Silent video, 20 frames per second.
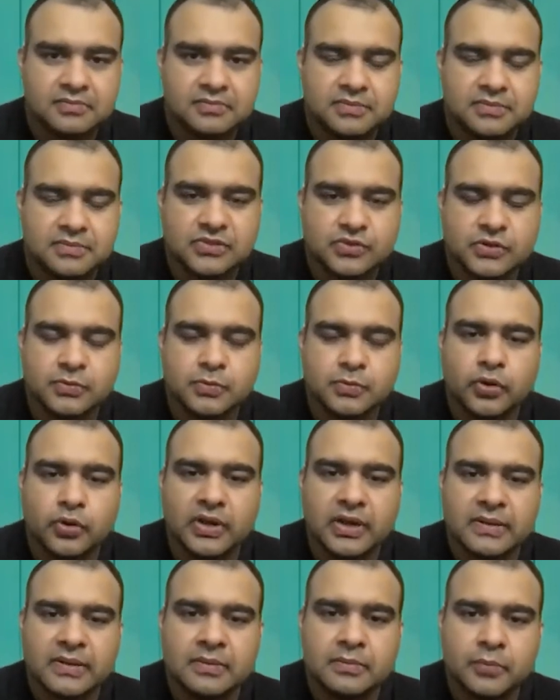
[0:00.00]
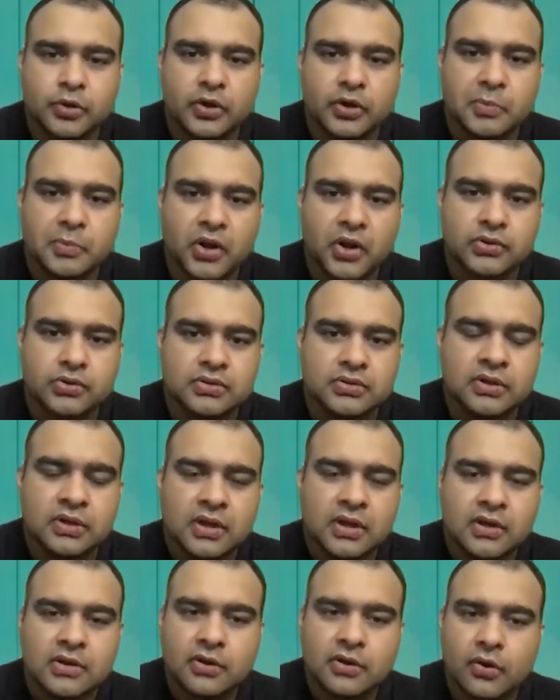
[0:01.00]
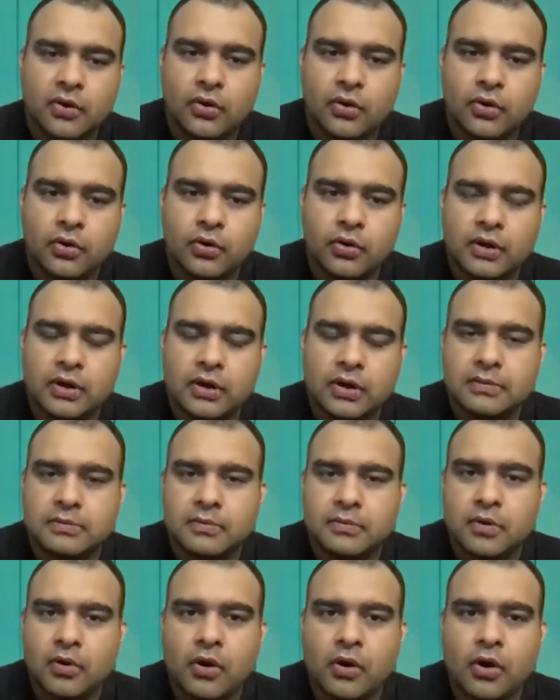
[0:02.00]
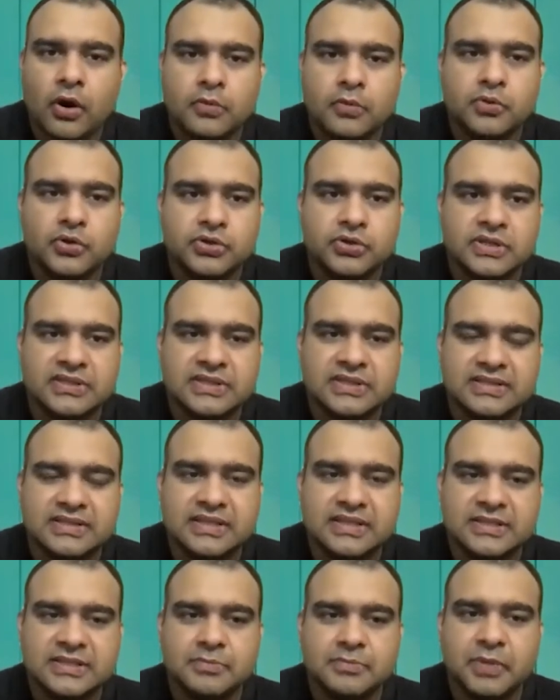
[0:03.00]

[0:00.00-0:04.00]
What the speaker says: this was Pokemon Go, almost a sensation.